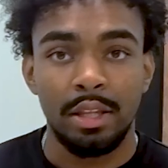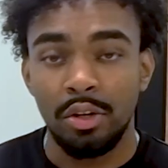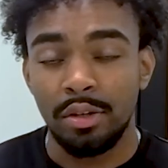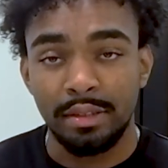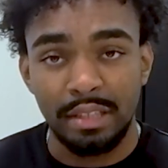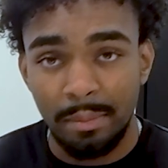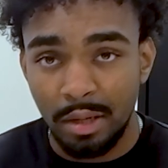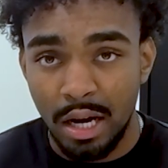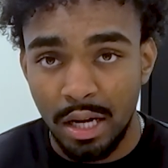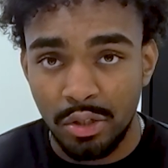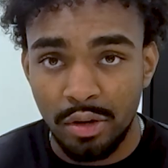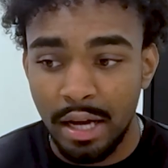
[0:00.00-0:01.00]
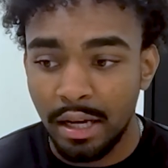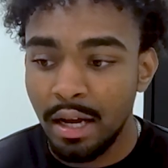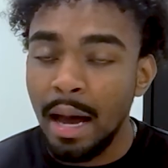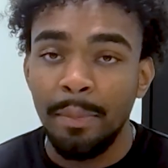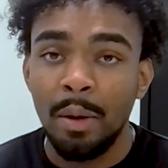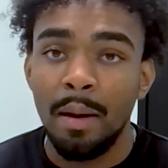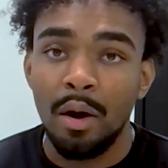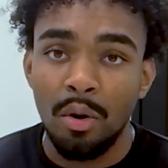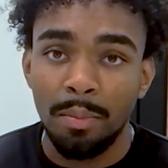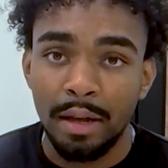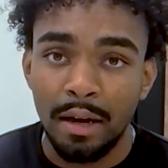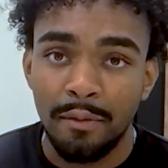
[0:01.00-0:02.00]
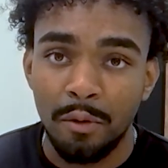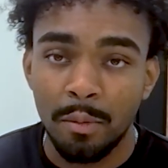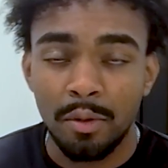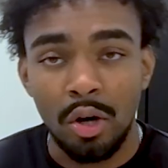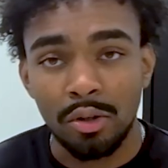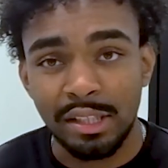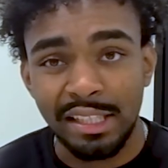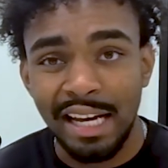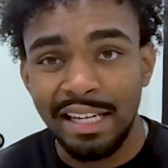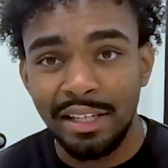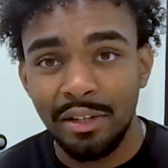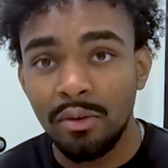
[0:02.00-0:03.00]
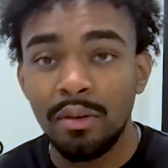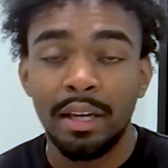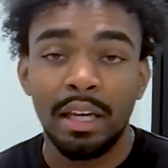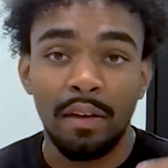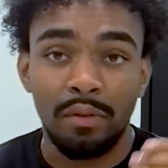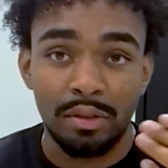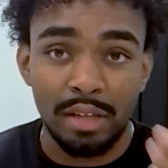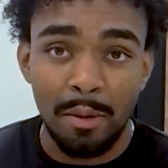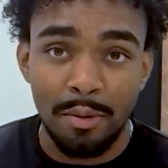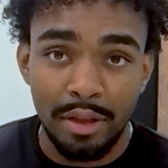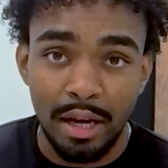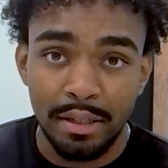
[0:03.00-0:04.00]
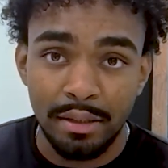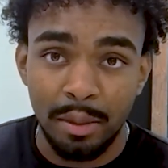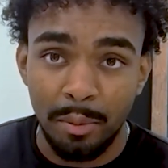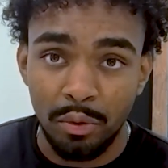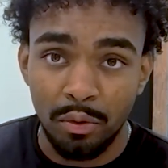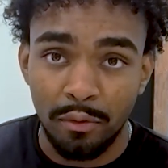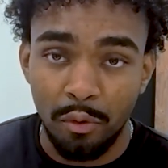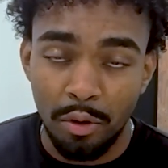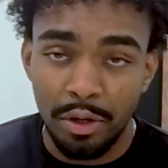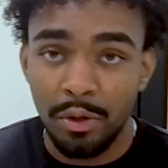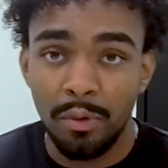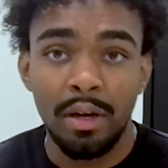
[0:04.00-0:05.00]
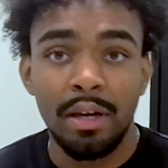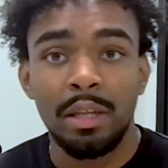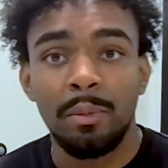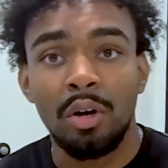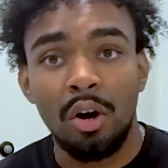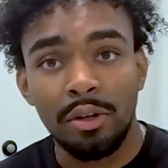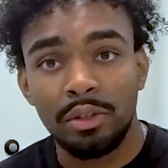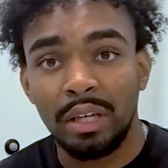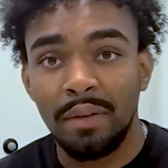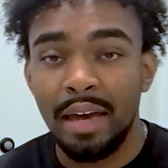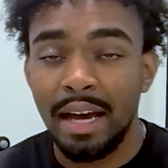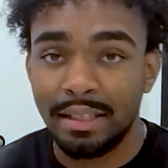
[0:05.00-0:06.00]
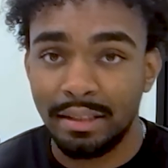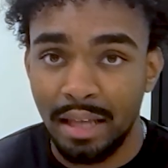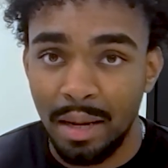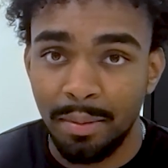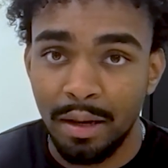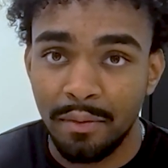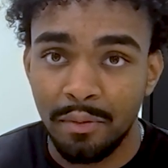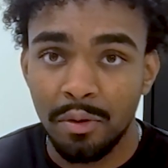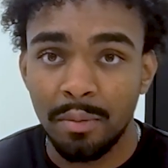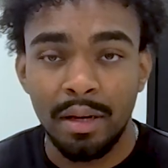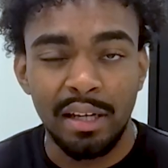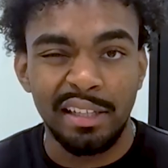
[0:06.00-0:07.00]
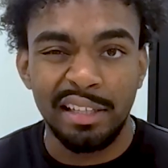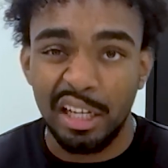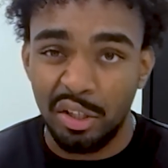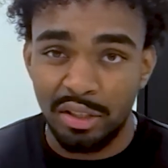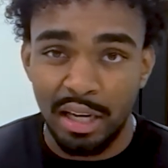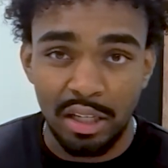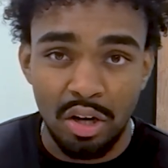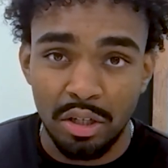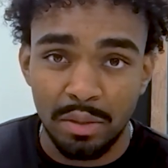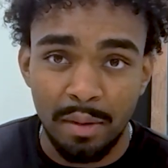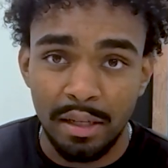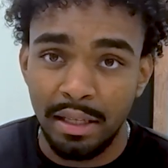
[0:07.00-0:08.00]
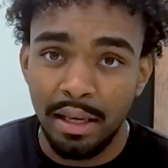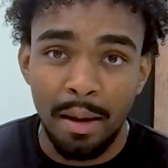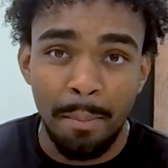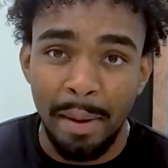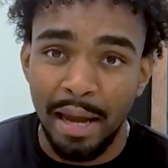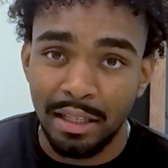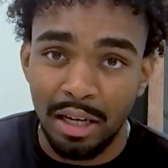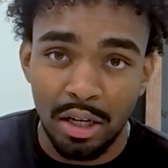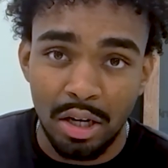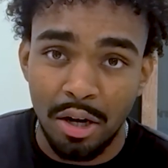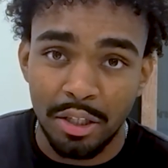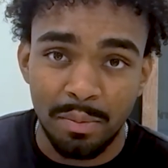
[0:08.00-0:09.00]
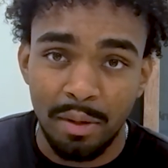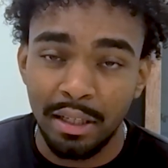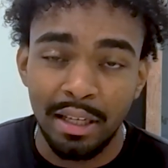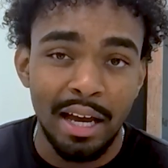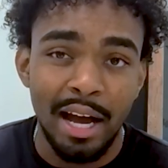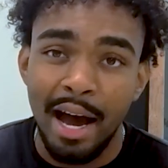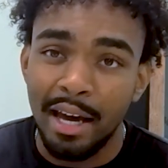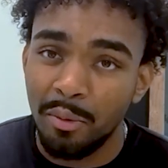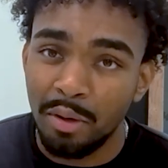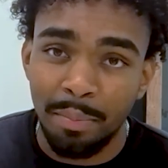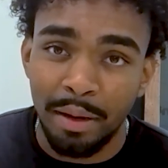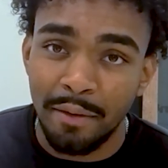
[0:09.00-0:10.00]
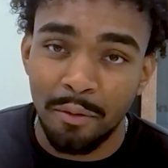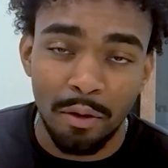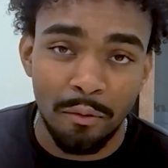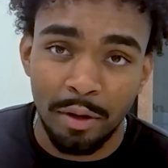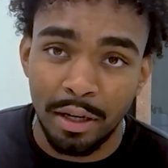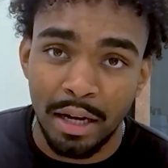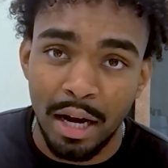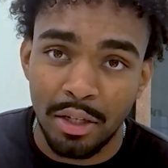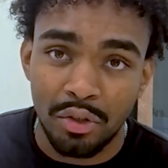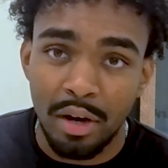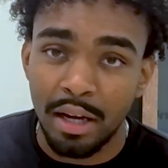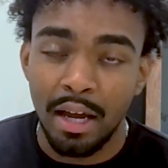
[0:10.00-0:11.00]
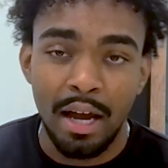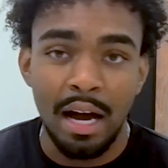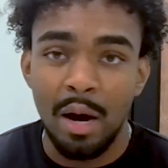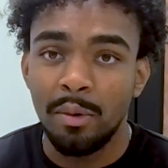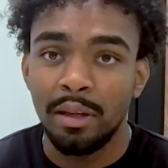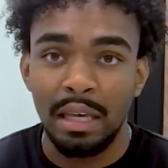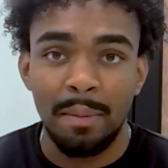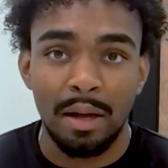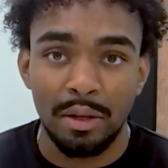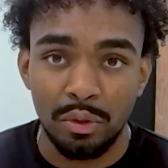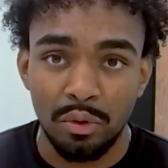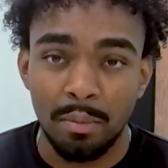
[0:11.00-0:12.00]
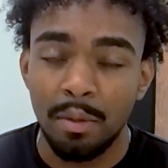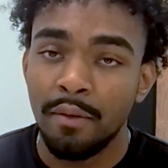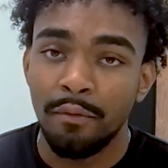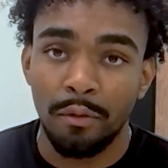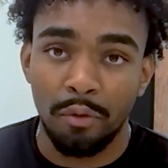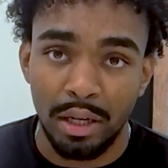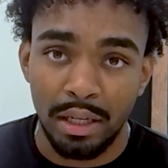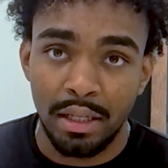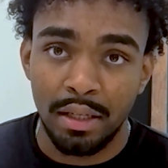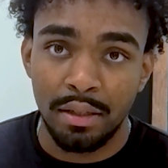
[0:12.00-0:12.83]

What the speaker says: Then you're gonna send them a contract. I built my own platform called Sign Deal. If you sign with us and we do it for you, then we also give you access to that platform. DocuSign costs money, PandaDoc costs money. I don't wanna pay for a freaking contract. I wanna email it to them for free.